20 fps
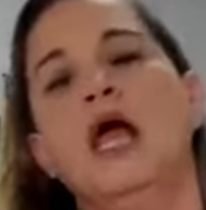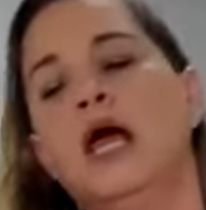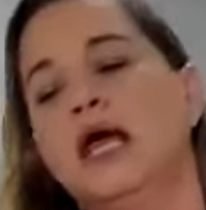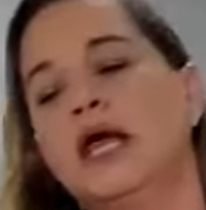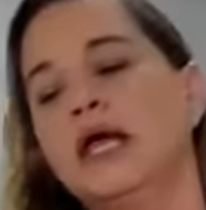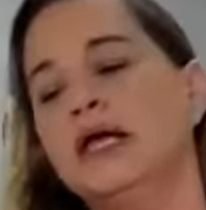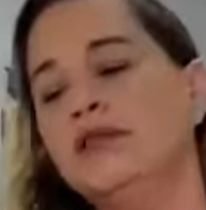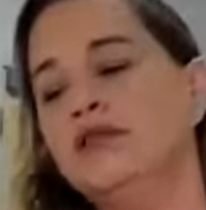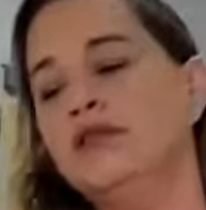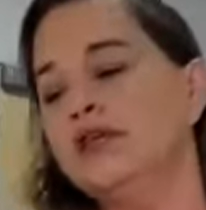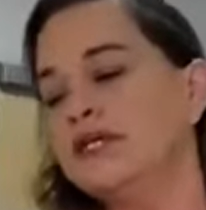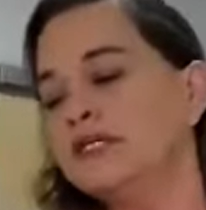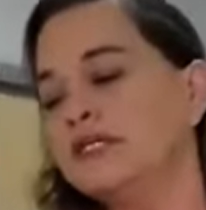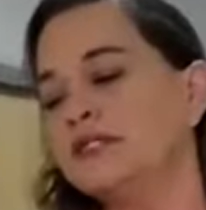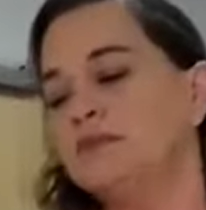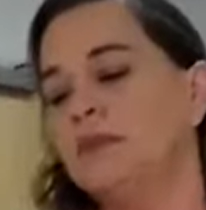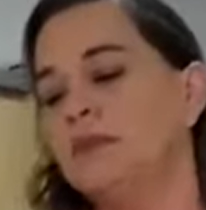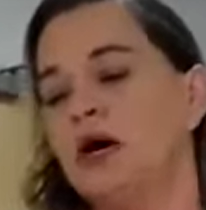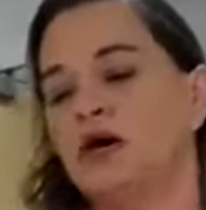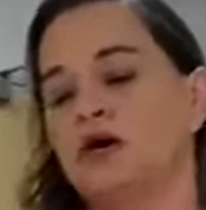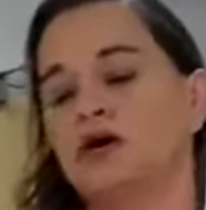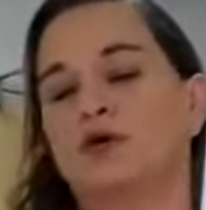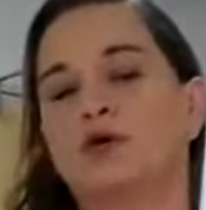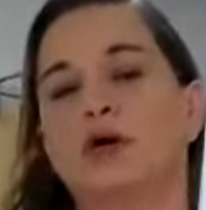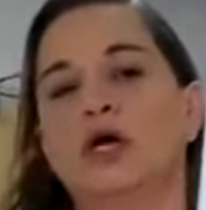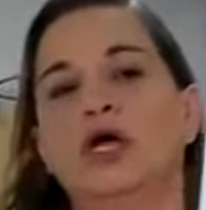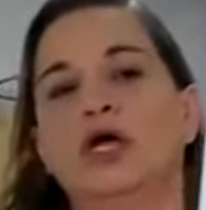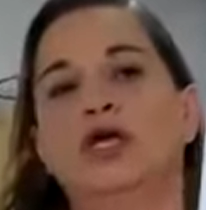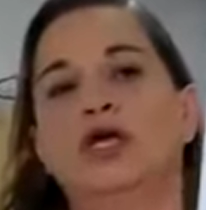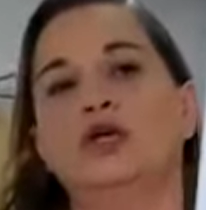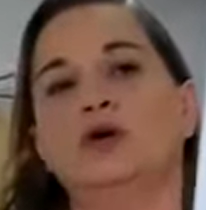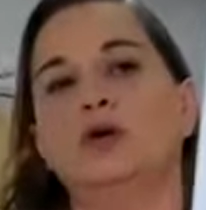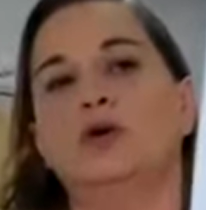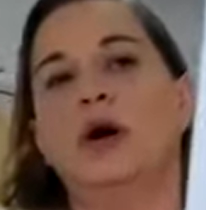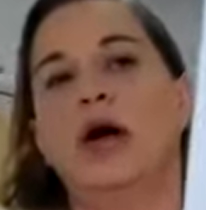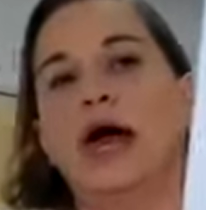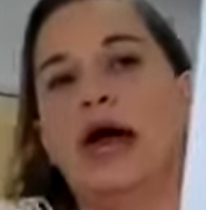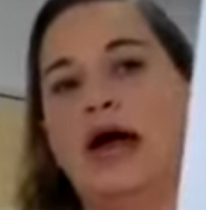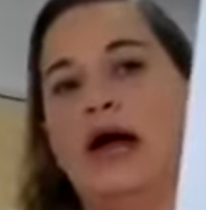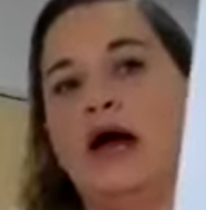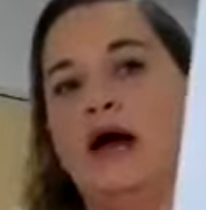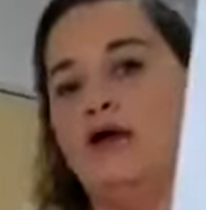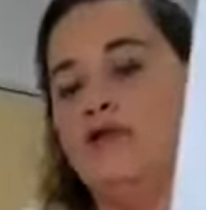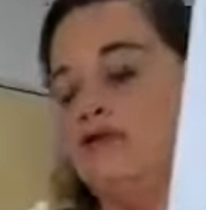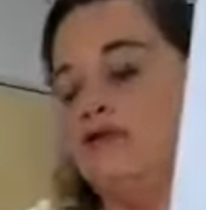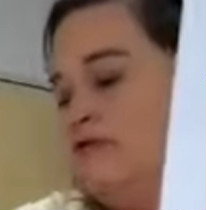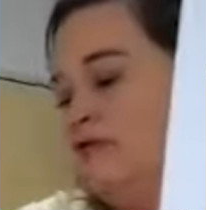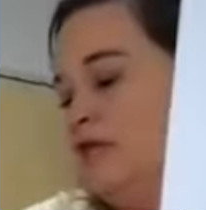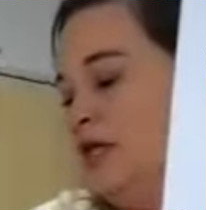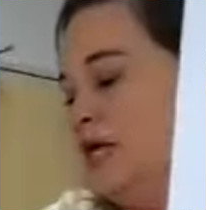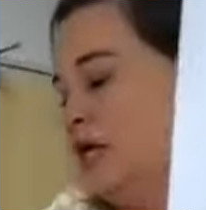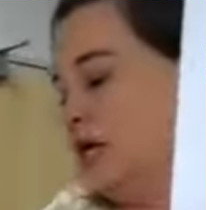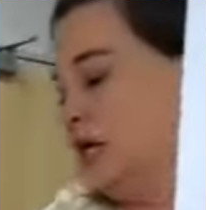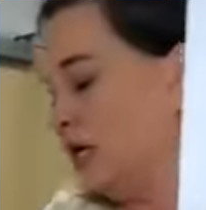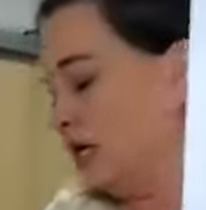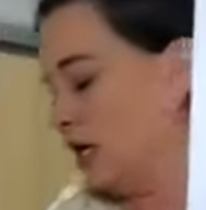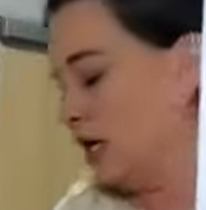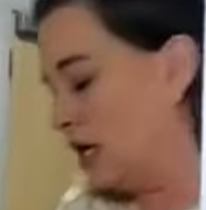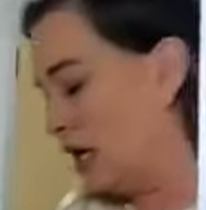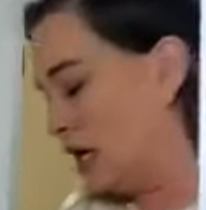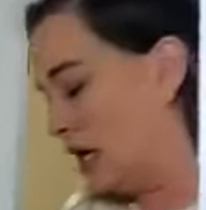In this model, you have the